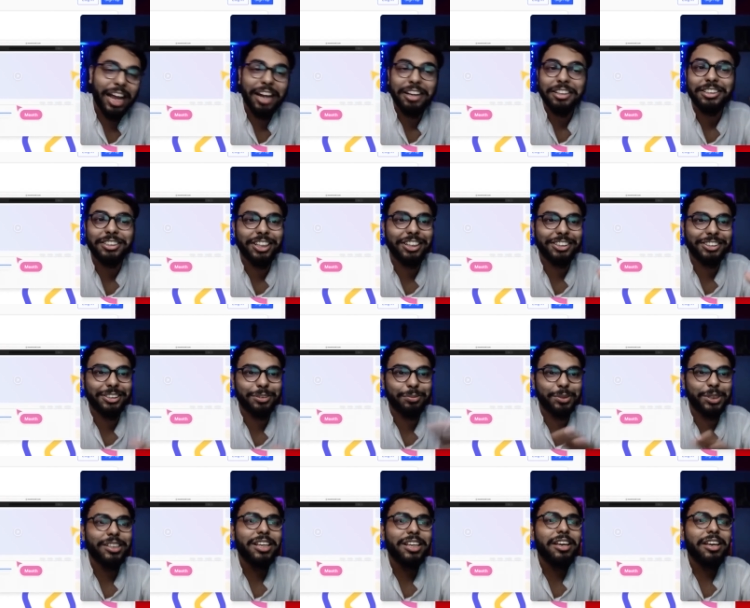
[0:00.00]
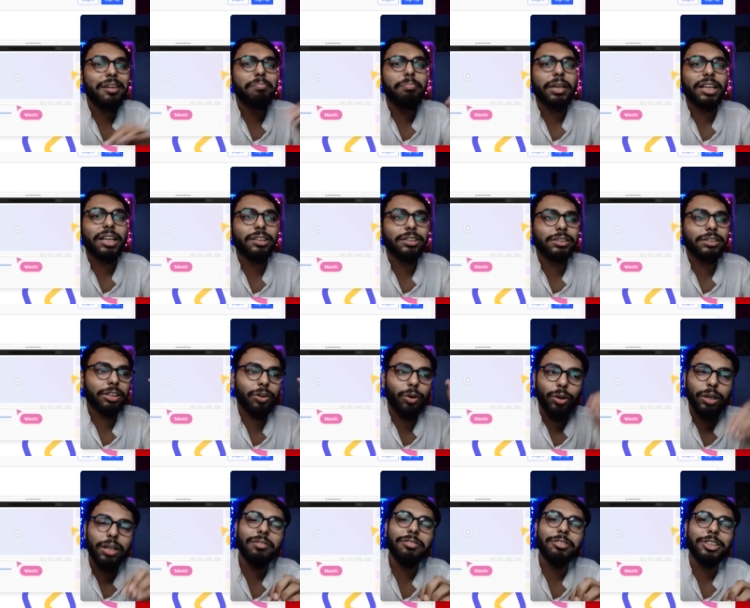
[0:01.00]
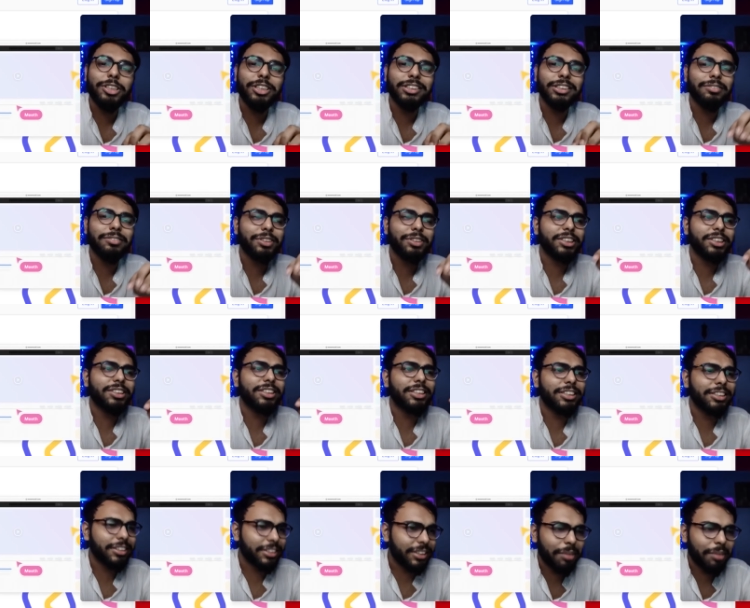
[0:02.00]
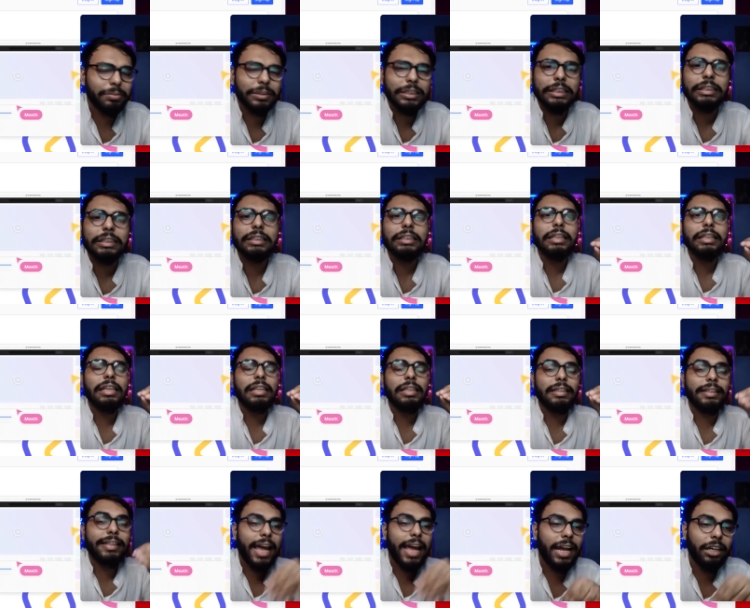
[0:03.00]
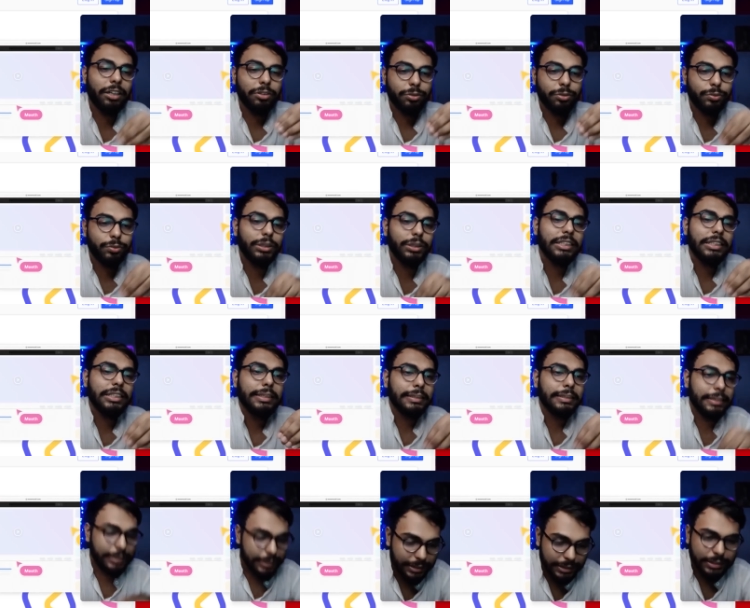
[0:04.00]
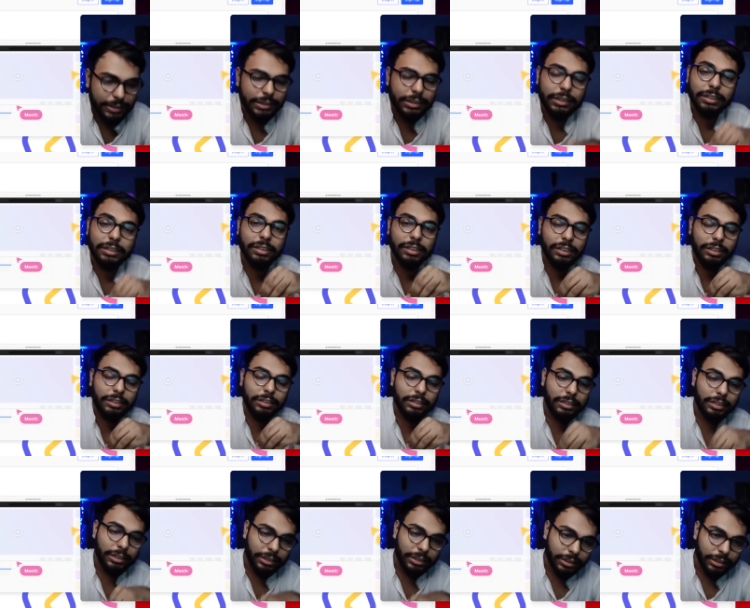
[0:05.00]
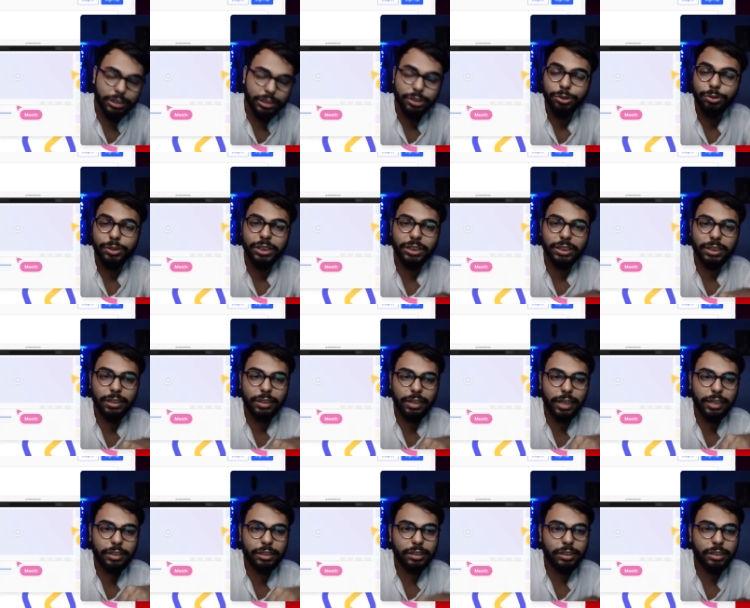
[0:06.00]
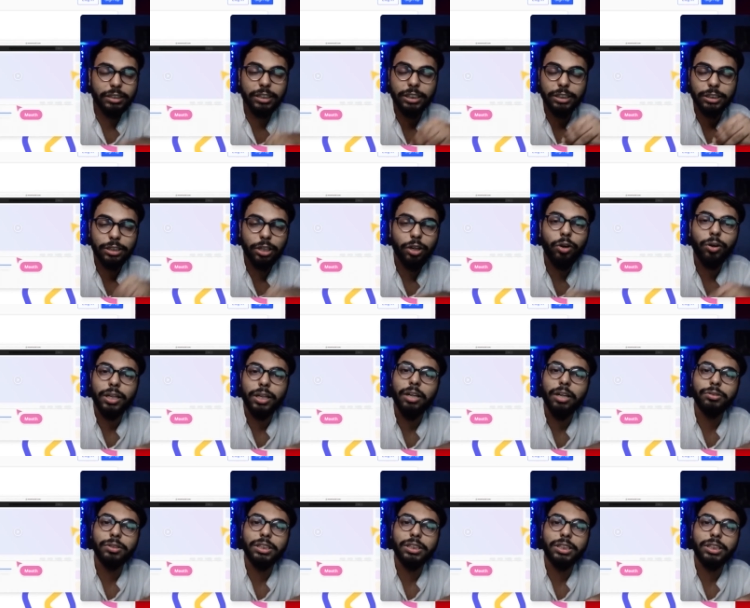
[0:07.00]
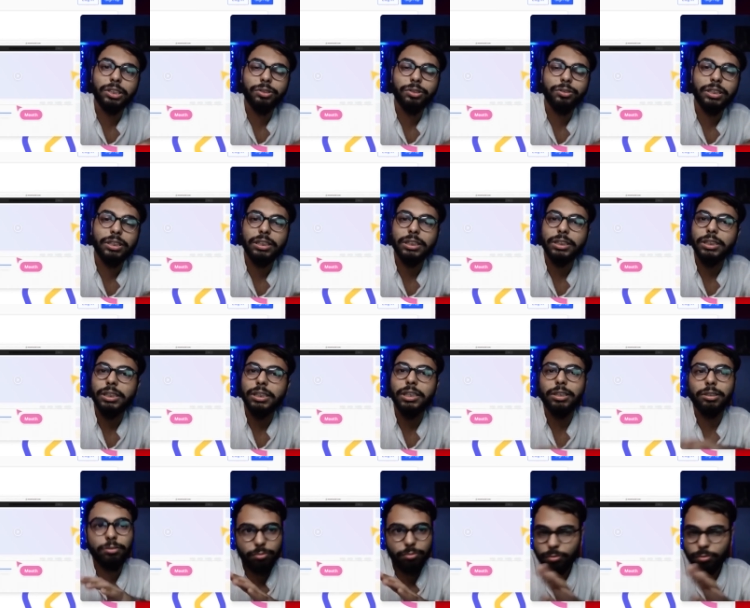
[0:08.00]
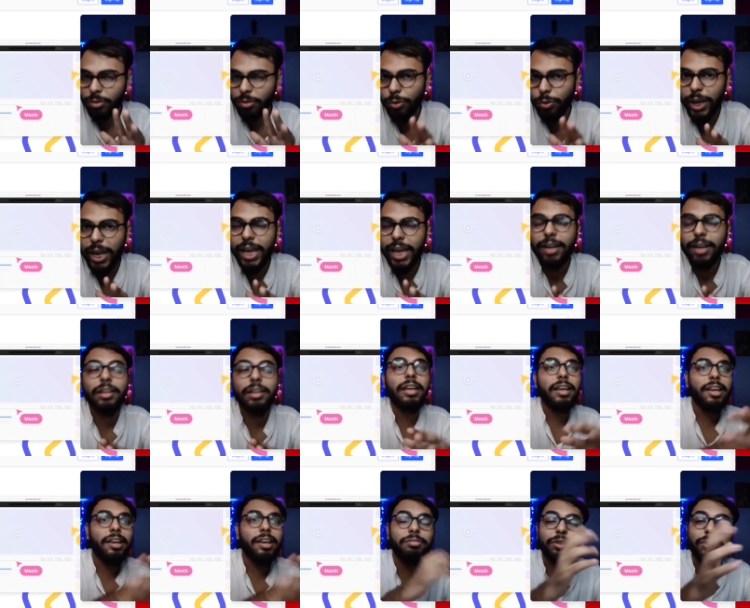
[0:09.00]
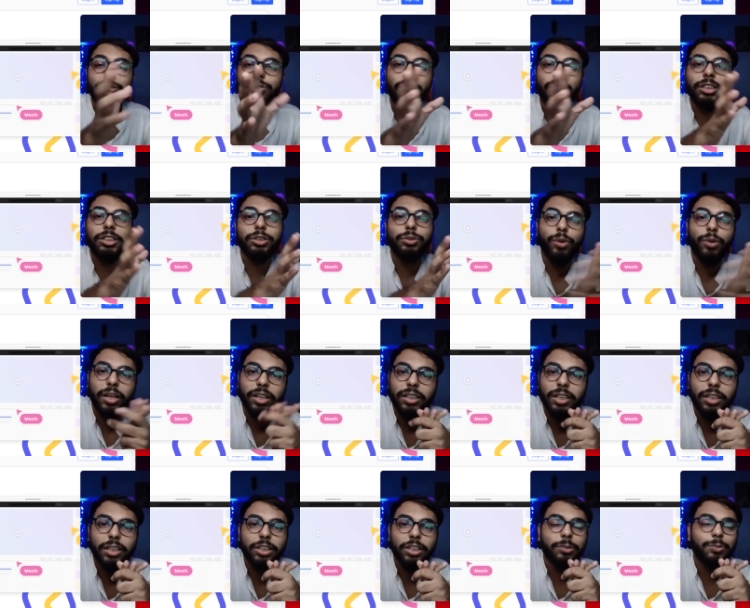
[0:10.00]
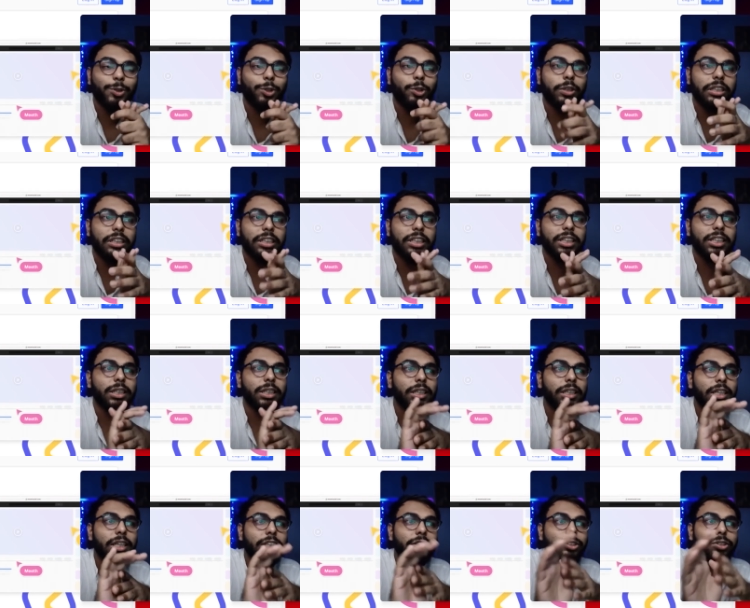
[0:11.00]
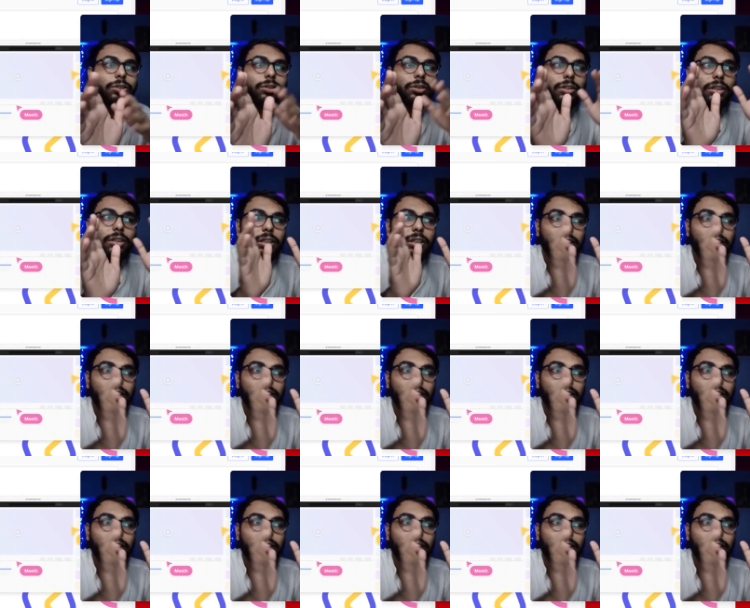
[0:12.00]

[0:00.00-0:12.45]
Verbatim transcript: attracts me, because collaboration feature is something that we need in this situation, like in this lockdown situation where everyone is working remotely. So